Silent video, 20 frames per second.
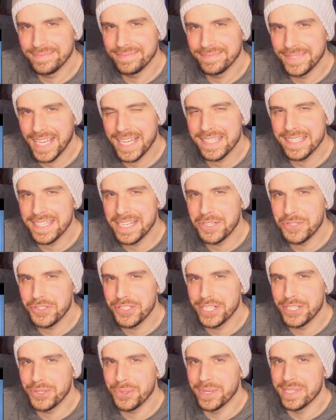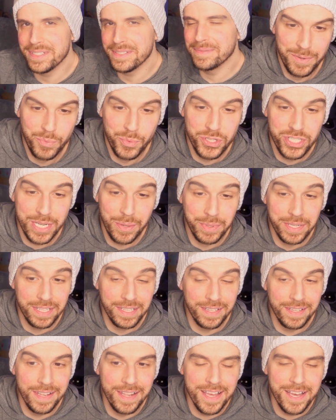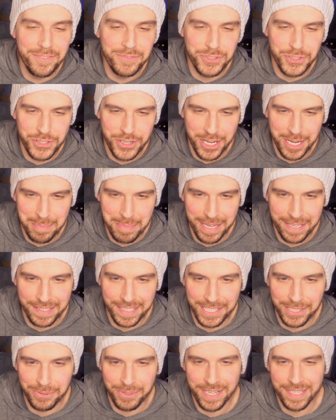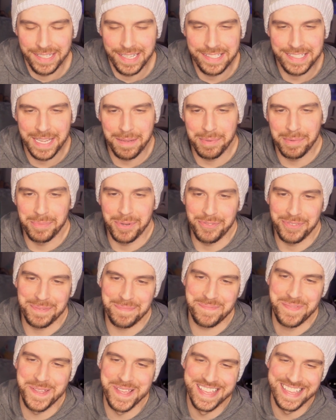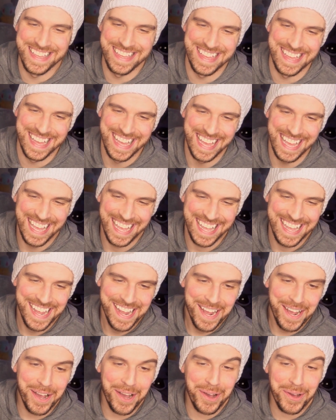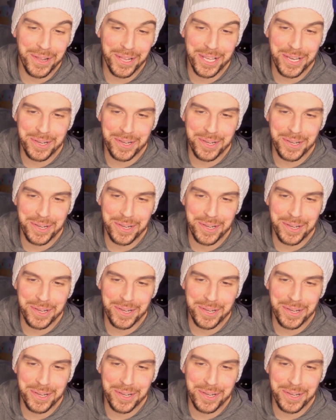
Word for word: That's an interesting choice, which I would love to talk about later on. Let's keep it moving. I